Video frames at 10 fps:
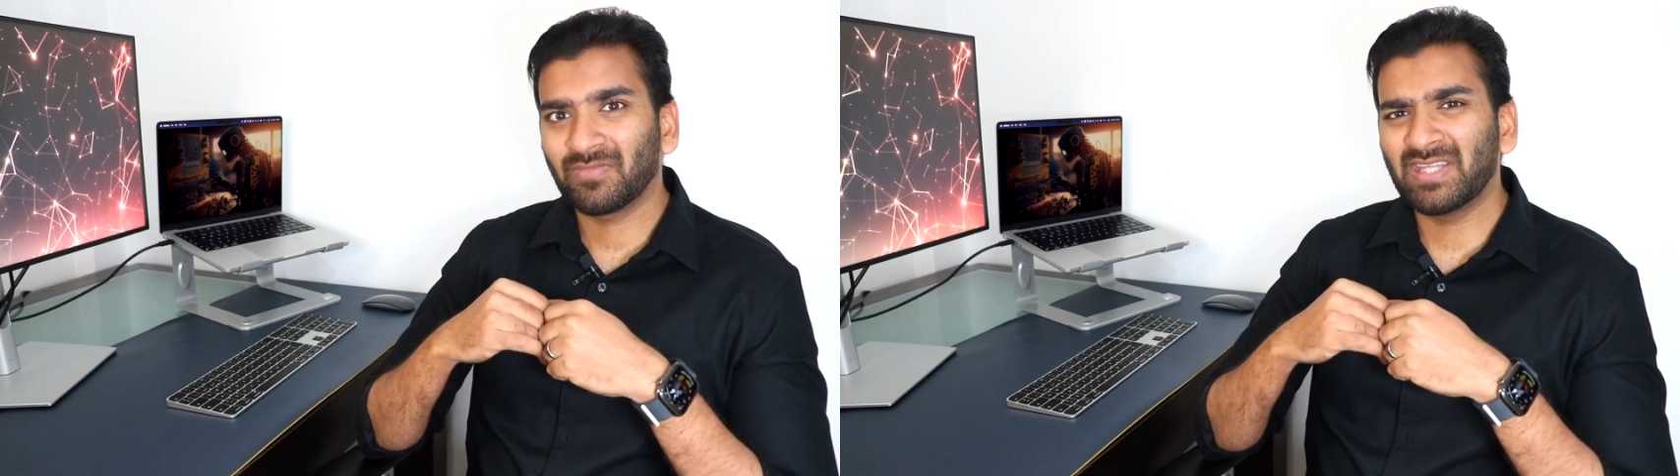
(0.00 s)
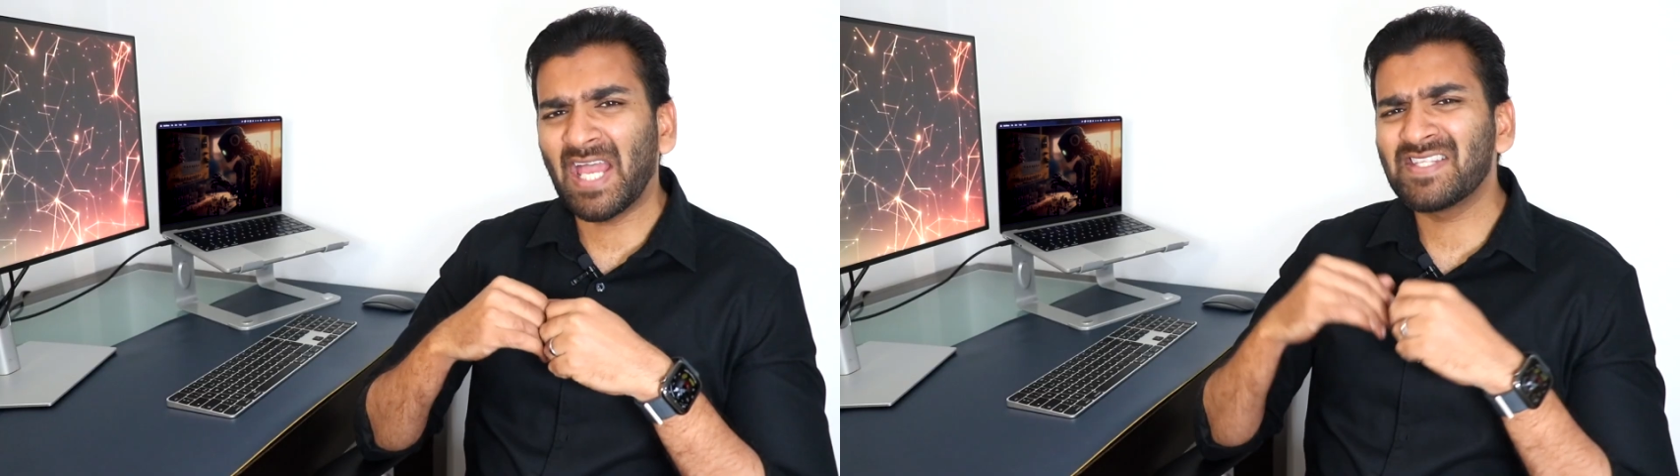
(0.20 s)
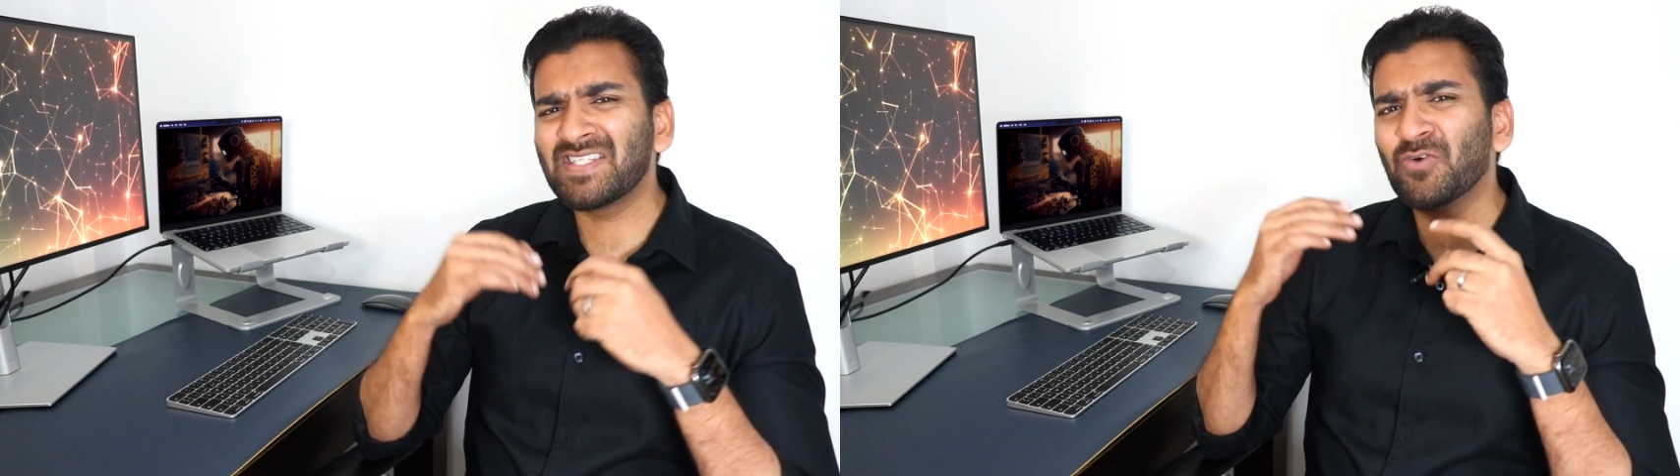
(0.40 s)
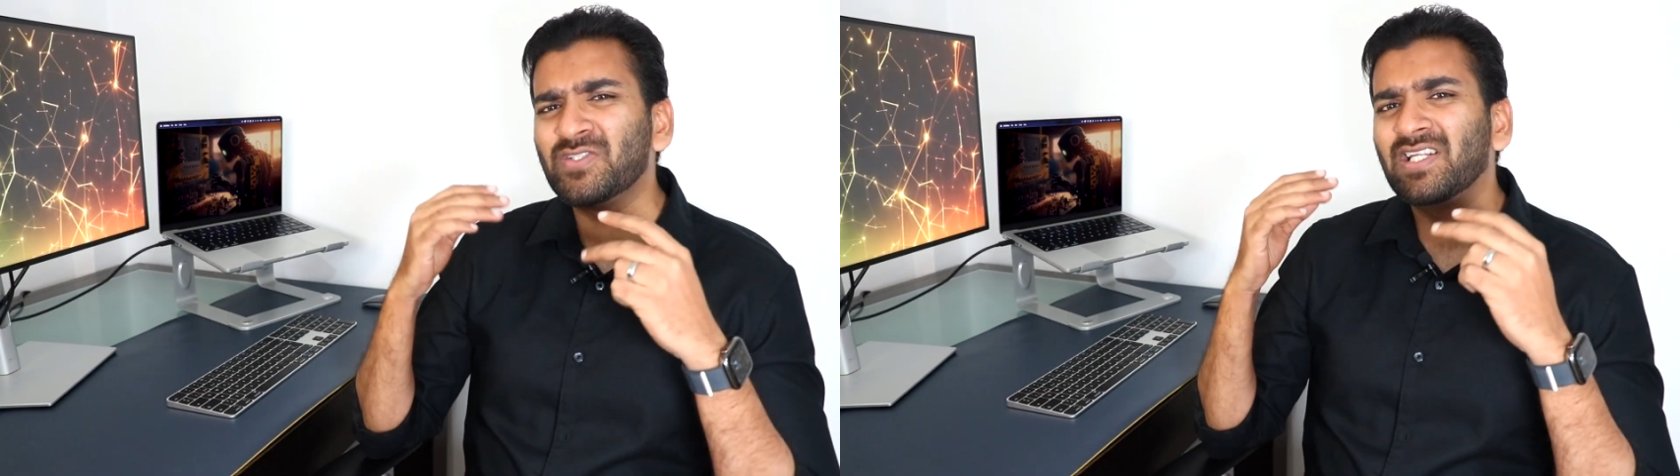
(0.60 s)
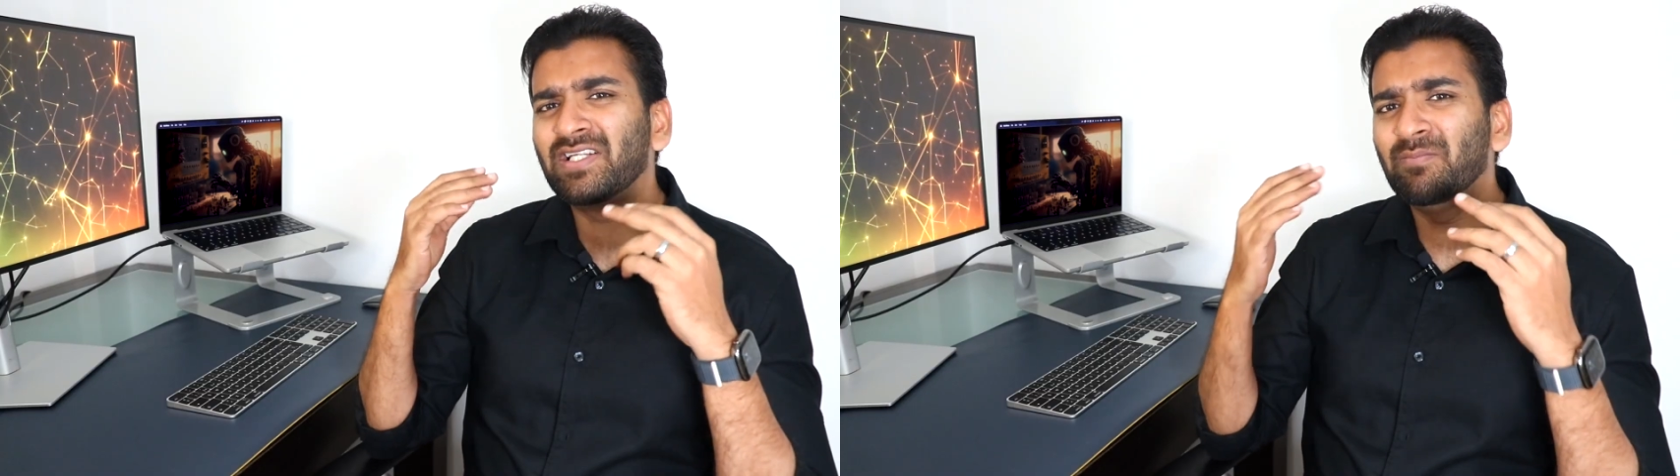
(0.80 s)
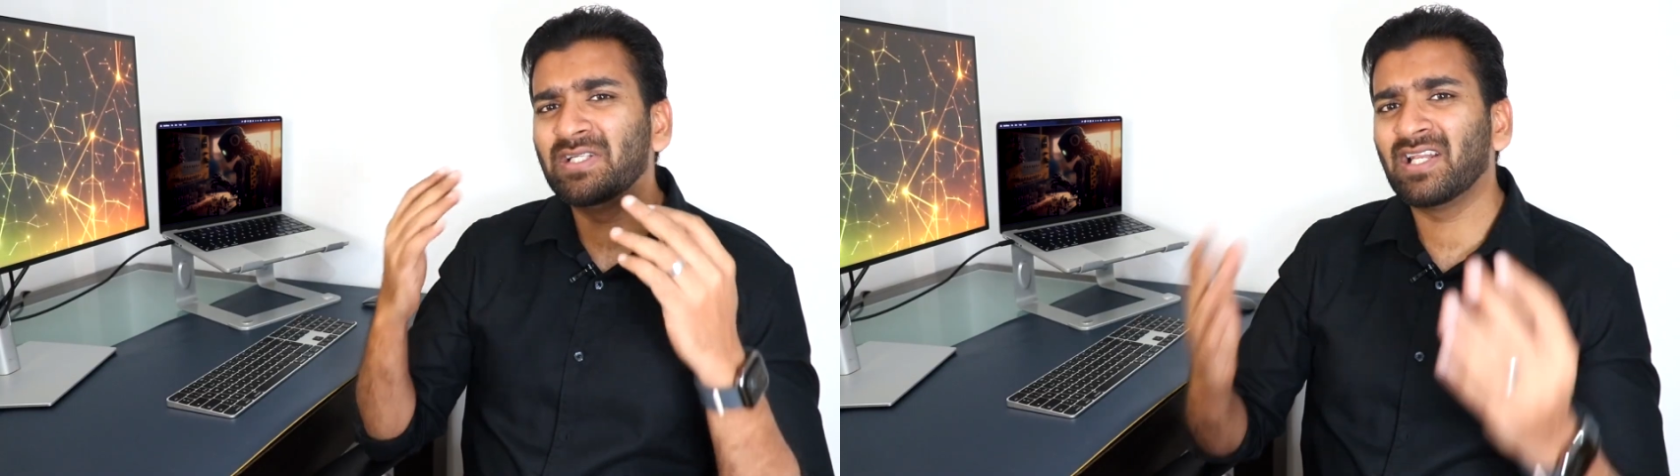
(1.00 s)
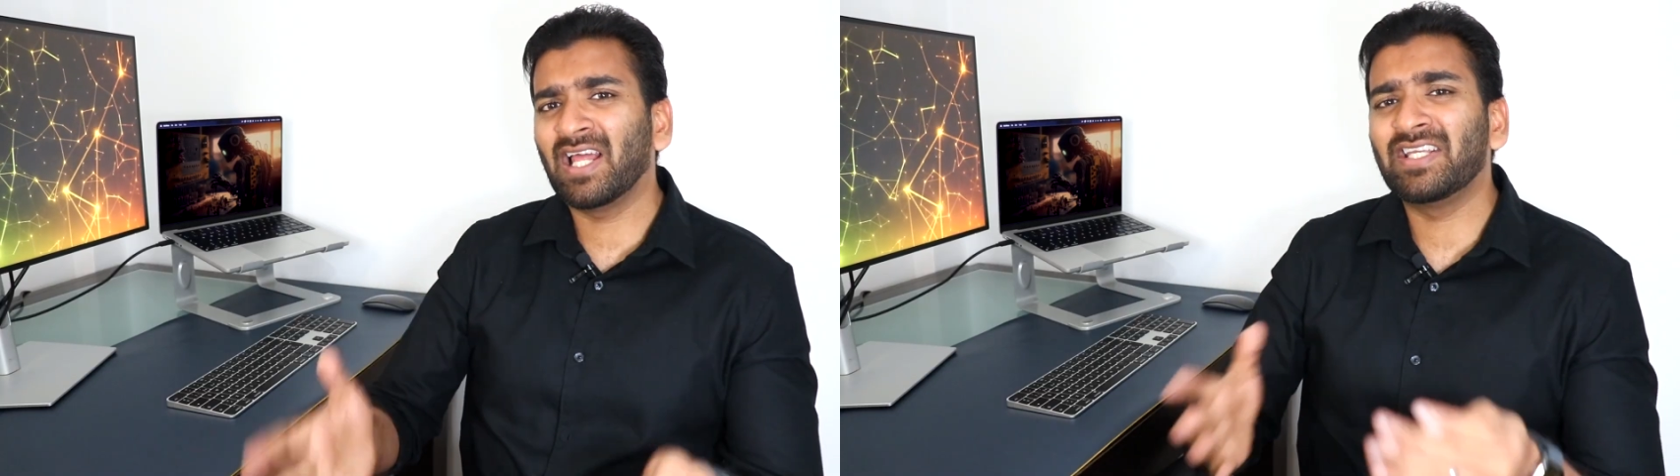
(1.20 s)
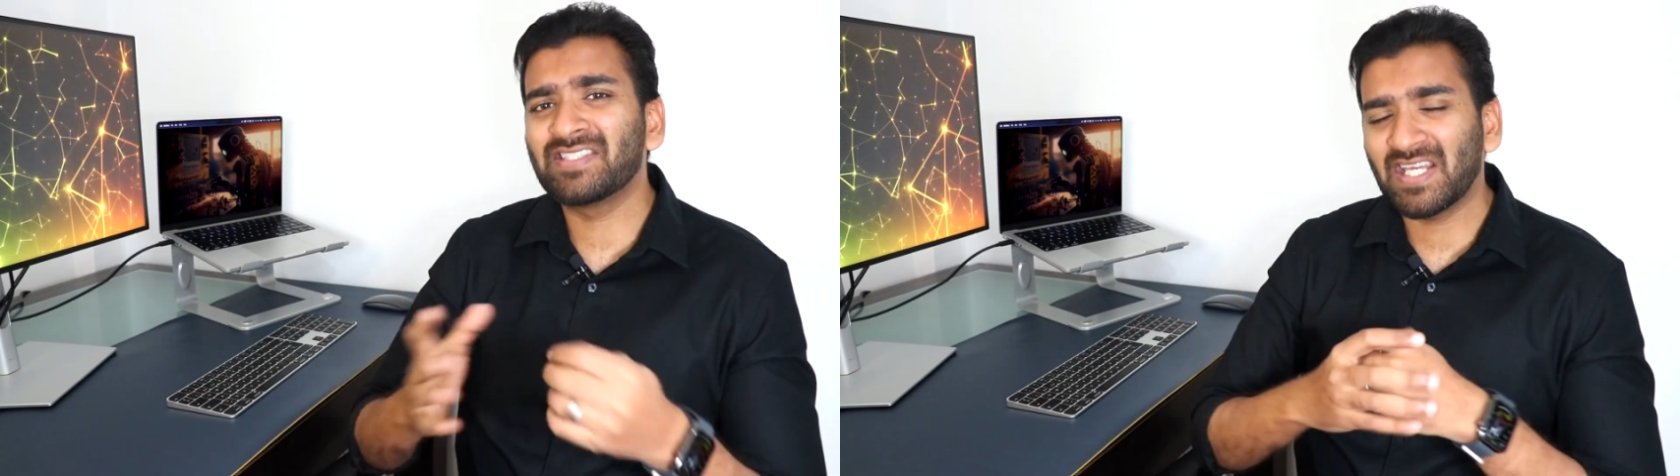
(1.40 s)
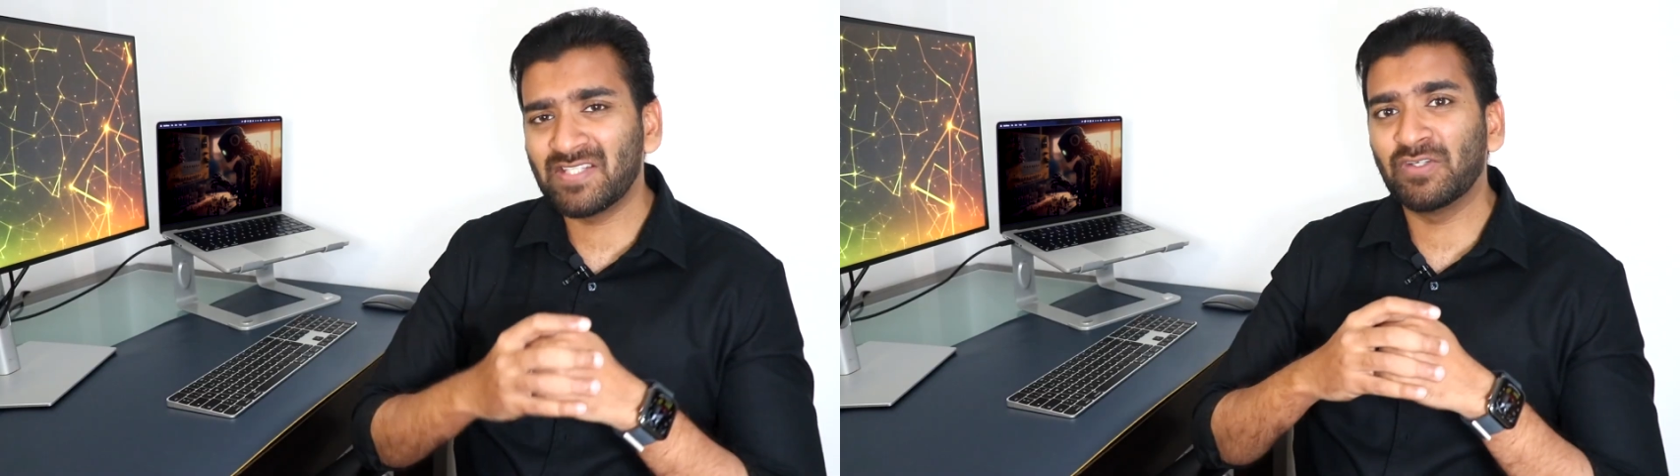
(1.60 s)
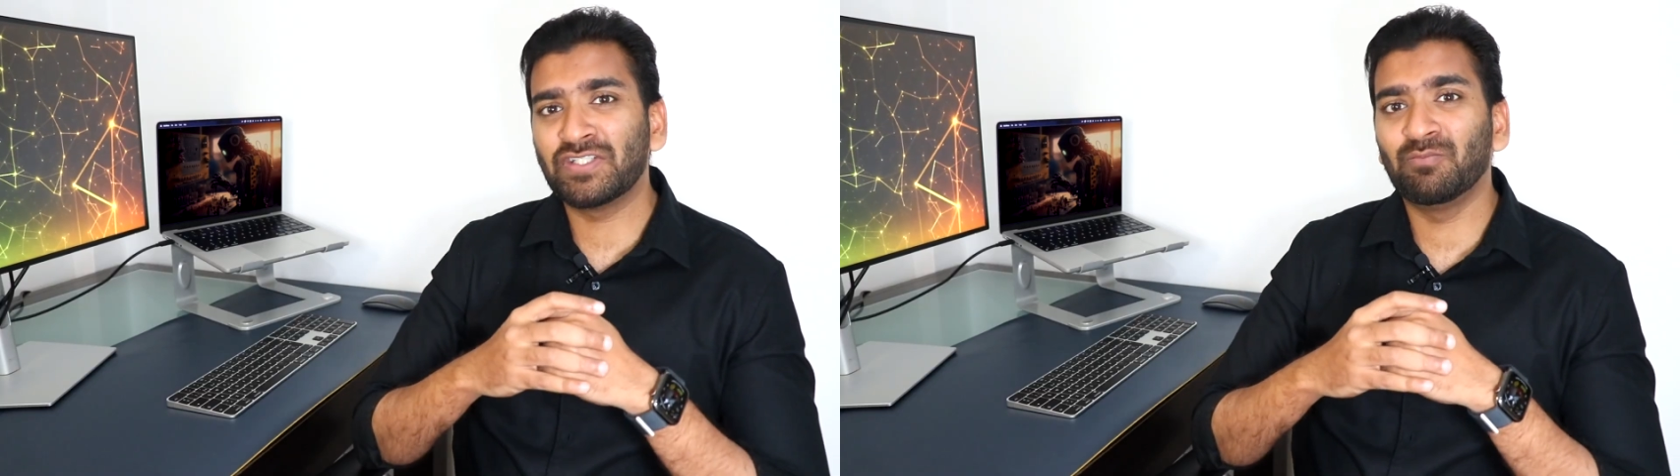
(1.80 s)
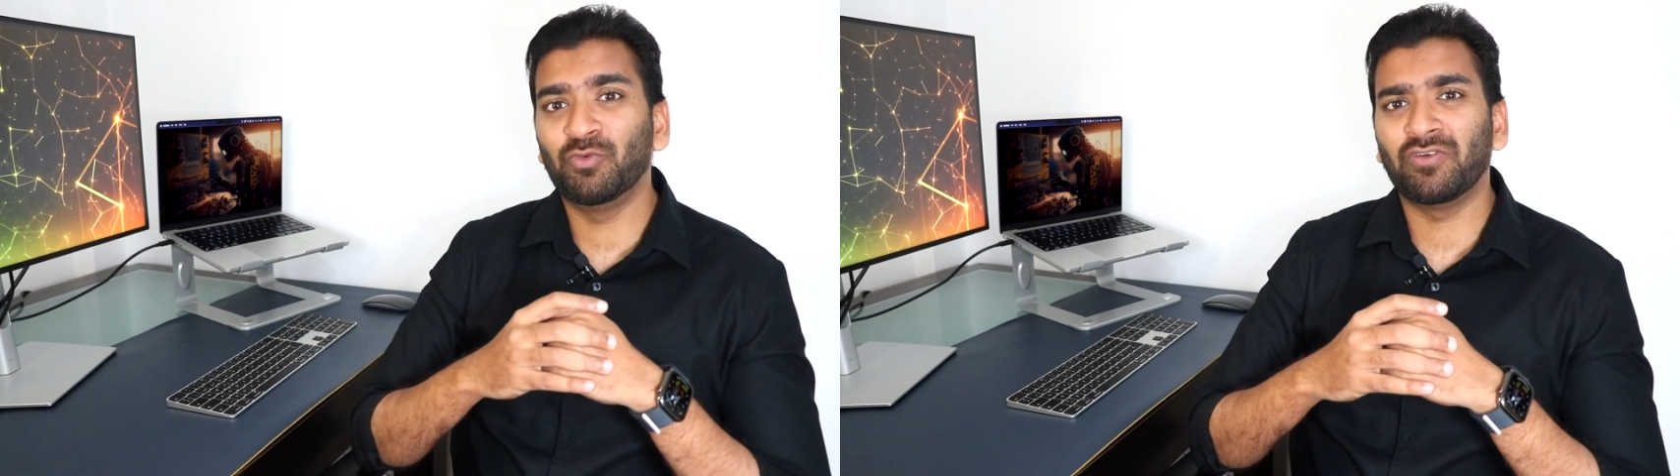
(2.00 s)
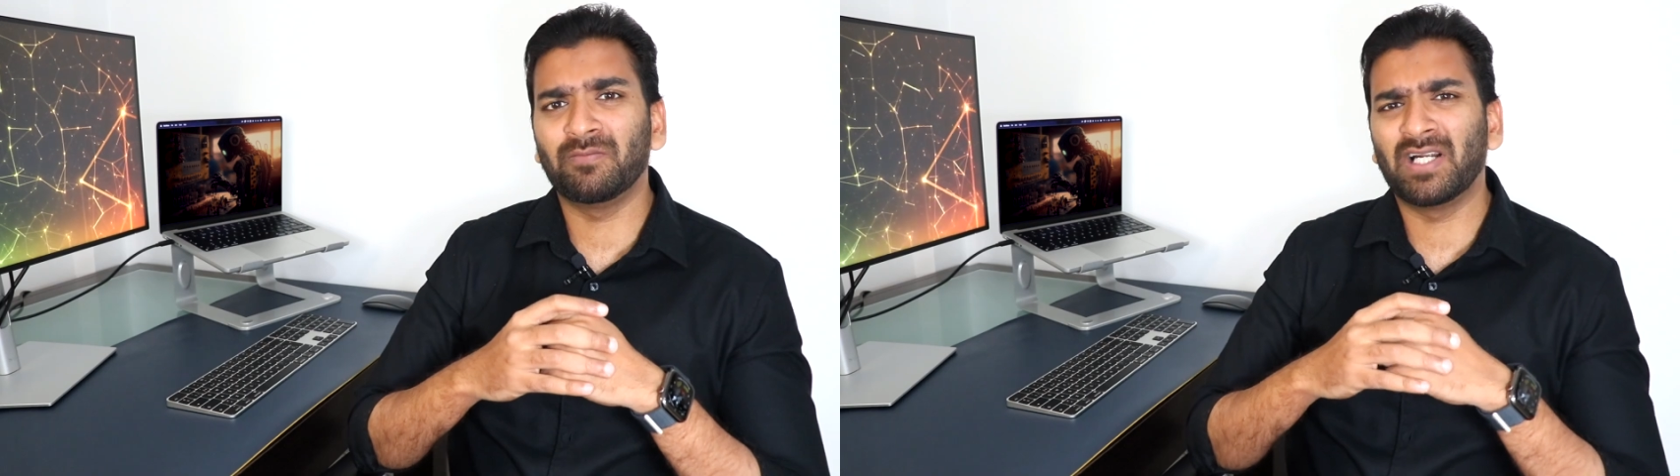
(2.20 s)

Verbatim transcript: That sounds a little bit like science fiction movie,